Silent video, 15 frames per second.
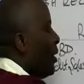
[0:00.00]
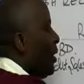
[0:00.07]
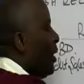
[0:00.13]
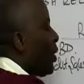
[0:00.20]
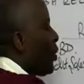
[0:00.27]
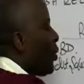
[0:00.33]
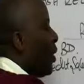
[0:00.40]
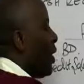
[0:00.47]

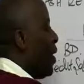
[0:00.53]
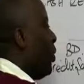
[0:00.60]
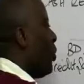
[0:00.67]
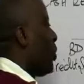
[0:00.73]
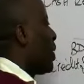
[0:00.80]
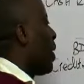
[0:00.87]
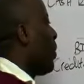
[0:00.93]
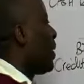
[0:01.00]
This will
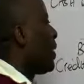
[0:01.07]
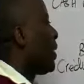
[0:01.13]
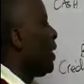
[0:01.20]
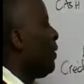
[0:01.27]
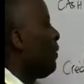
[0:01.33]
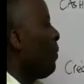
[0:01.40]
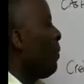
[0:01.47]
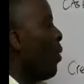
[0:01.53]
reduce our
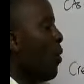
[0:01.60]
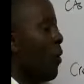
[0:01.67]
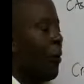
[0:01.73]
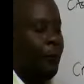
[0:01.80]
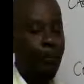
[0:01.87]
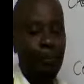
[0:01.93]
receivable.